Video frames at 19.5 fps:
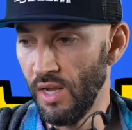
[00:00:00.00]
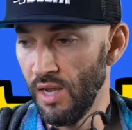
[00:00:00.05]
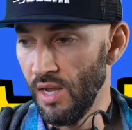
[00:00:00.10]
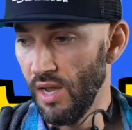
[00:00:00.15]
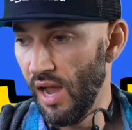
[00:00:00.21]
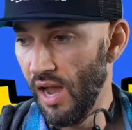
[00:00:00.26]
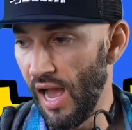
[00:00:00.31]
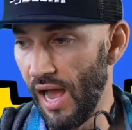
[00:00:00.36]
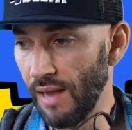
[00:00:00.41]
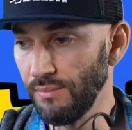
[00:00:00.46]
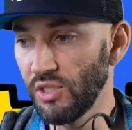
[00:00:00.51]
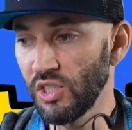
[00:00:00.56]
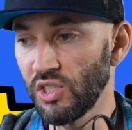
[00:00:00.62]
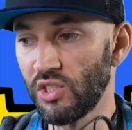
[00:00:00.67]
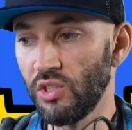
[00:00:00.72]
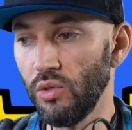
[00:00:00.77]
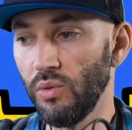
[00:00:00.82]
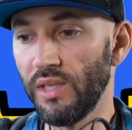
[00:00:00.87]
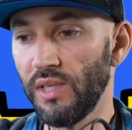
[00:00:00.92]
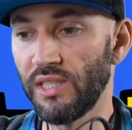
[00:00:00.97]
I'm just
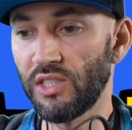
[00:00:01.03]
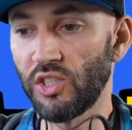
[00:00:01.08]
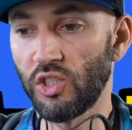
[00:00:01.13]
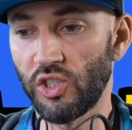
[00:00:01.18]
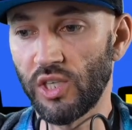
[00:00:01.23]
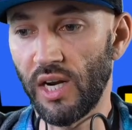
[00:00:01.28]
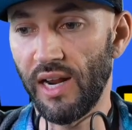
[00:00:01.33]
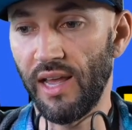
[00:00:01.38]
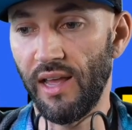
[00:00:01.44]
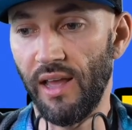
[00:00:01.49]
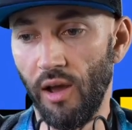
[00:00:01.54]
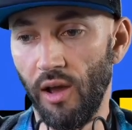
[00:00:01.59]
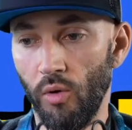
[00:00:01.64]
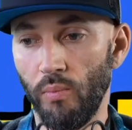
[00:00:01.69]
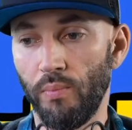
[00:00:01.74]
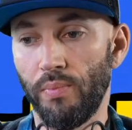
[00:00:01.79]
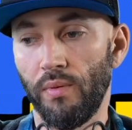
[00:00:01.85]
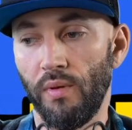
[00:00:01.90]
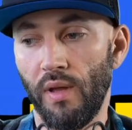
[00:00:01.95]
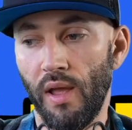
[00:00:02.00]
doing this to try to
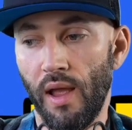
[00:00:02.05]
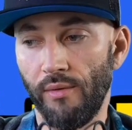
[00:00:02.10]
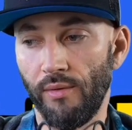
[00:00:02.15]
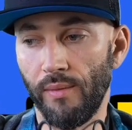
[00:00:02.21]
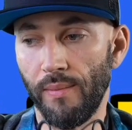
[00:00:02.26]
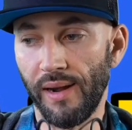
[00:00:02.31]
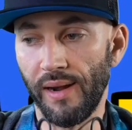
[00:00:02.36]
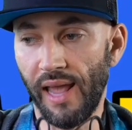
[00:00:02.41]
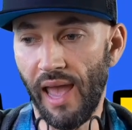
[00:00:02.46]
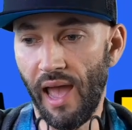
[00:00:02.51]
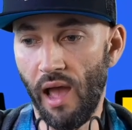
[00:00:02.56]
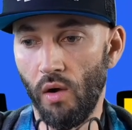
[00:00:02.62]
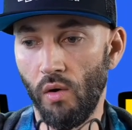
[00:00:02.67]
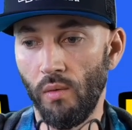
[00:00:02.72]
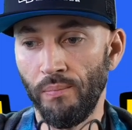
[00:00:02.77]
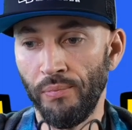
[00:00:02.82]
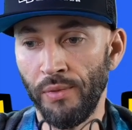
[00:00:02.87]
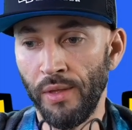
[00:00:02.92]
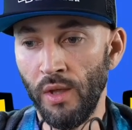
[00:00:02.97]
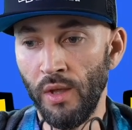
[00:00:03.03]
help everybody out,
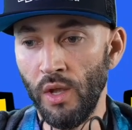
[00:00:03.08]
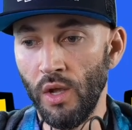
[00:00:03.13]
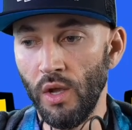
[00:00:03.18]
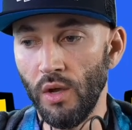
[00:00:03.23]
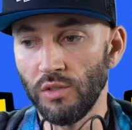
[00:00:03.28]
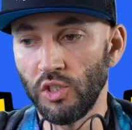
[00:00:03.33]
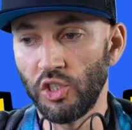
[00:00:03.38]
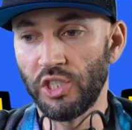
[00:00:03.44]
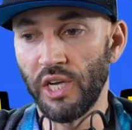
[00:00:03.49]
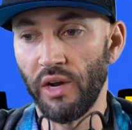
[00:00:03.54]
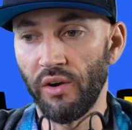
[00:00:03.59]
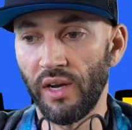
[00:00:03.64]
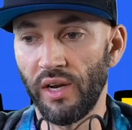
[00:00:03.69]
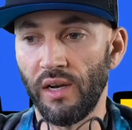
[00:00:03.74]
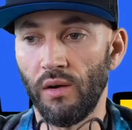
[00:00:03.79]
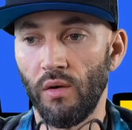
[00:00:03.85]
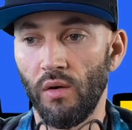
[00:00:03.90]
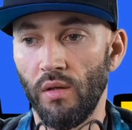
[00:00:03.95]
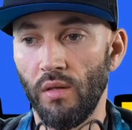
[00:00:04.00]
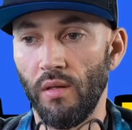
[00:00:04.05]

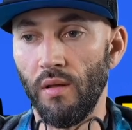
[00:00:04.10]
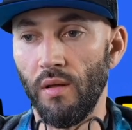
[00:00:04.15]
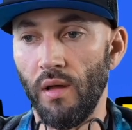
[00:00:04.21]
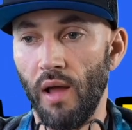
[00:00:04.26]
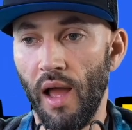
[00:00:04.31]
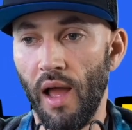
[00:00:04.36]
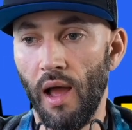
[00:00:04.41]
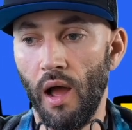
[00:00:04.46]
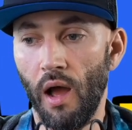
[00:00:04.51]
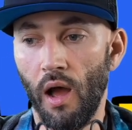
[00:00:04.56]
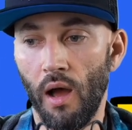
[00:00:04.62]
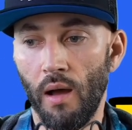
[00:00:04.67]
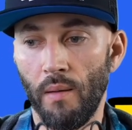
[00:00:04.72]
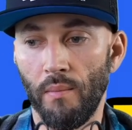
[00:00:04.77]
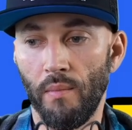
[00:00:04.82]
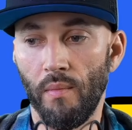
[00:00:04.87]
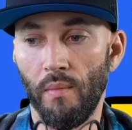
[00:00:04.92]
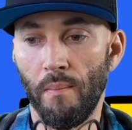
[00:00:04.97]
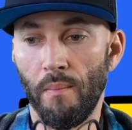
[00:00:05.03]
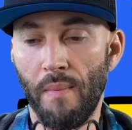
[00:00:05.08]
sharing
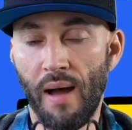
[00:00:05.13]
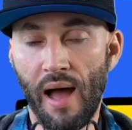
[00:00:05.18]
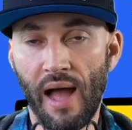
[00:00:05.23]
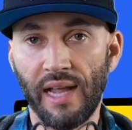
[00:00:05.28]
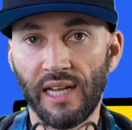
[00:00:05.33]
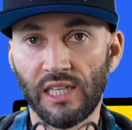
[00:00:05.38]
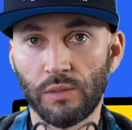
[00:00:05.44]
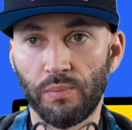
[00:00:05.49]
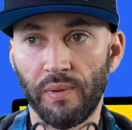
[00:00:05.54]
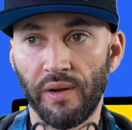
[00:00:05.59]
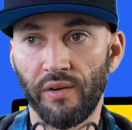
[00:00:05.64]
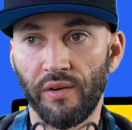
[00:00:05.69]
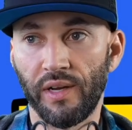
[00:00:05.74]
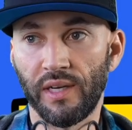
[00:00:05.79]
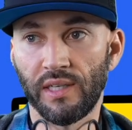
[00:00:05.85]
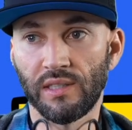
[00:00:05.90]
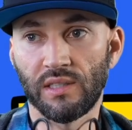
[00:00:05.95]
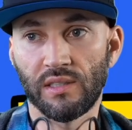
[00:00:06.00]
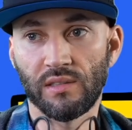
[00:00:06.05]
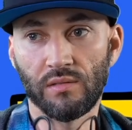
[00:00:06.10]
my
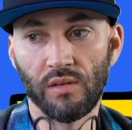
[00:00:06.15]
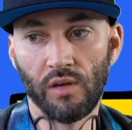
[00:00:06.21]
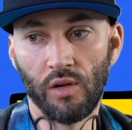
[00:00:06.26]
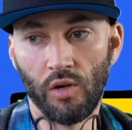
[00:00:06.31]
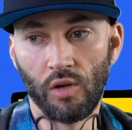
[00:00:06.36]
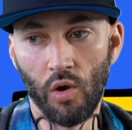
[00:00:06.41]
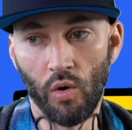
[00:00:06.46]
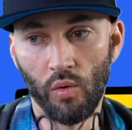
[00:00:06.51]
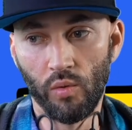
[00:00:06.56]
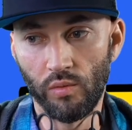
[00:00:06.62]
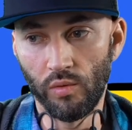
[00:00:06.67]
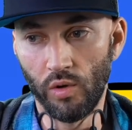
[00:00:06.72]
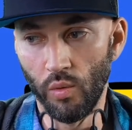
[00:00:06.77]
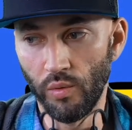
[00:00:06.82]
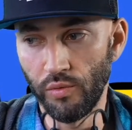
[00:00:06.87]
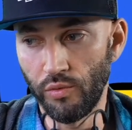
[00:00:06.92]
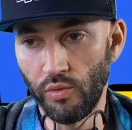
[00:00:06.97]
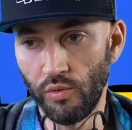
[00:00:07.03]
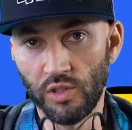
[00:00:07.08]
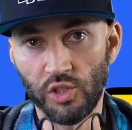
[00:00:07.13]
experience going
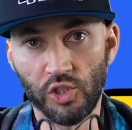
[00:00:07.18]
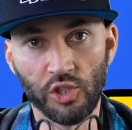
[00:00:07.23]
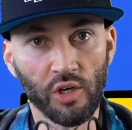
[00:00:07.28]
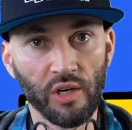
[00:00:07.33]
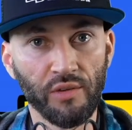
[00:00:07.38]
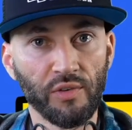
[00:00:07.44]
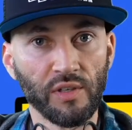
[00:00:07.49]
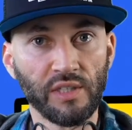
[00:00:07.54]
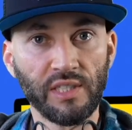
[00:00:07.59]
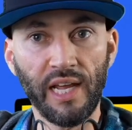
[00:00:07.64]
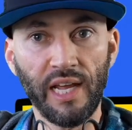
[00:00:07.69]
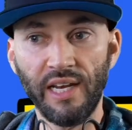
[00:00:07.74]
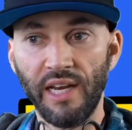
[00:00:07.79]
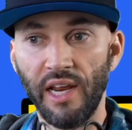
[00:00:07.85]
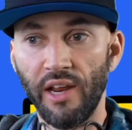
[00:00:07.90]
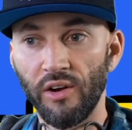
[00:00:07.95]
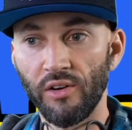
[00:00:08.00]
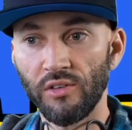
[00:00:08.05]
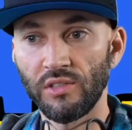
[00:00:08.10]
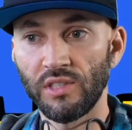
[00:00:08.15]
through this journey for 10
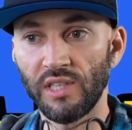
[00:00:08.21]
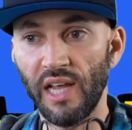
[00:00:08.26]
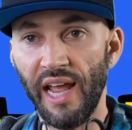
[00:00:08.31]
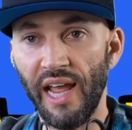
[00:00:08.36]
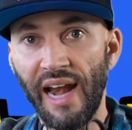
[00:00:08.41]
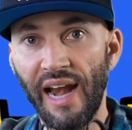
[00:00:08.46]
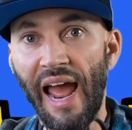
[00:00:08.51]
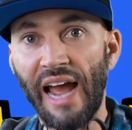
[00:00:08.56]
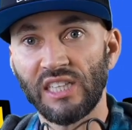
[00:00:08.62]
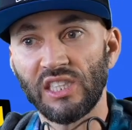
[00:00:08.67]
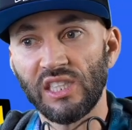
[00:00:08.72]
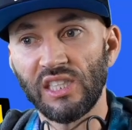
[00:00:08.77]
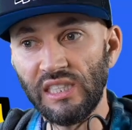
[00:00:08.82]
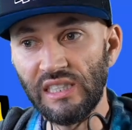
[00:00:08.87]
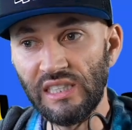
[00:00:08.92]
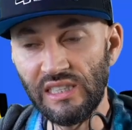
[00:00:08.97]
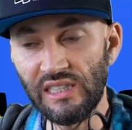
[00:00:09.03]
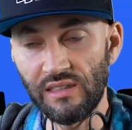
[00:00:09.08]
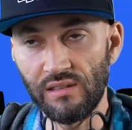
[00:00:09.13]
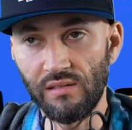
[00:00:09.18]
years and actually,
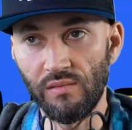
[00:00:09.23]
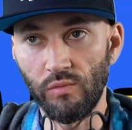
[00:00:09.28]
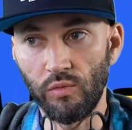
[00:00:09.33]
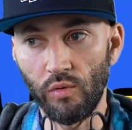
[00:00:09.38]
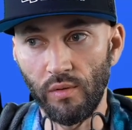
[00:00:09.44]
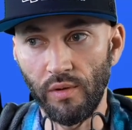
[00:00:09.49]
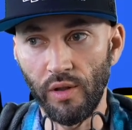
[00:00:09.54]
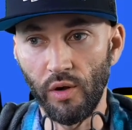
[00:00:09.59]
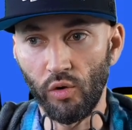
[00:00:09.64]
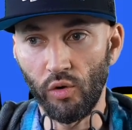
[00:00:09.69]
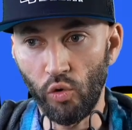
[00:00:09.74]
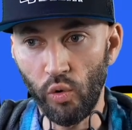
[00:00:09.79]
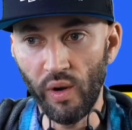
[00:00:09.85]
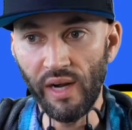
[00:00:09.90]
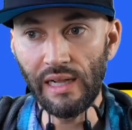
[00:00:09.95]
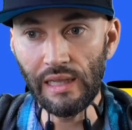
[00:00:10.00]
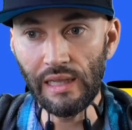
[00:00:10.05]
you know, critically